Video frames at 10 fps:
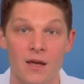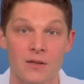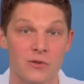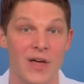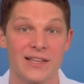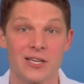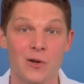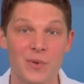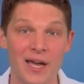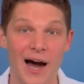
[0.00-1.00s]
So that's going
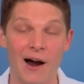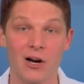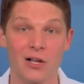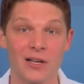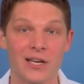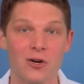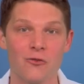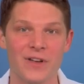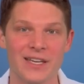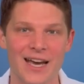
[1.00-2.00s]
to be our clinical
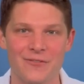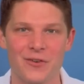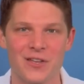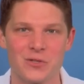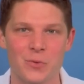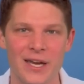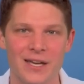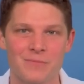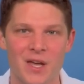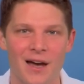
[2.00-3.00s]
vignette for this
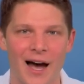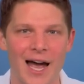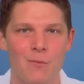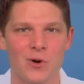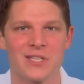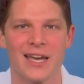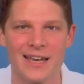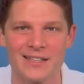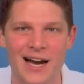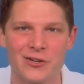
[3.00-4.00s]
week. I am once
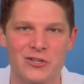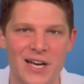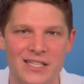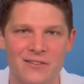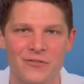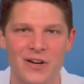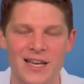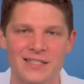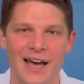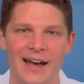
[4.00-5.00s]
again Dr. Jason
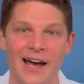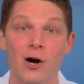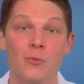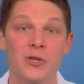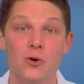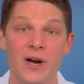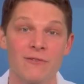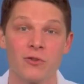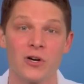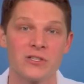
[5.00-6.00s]
Fernaziak. I hope you
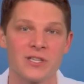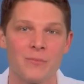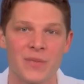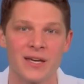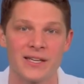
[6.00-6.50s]
have learned something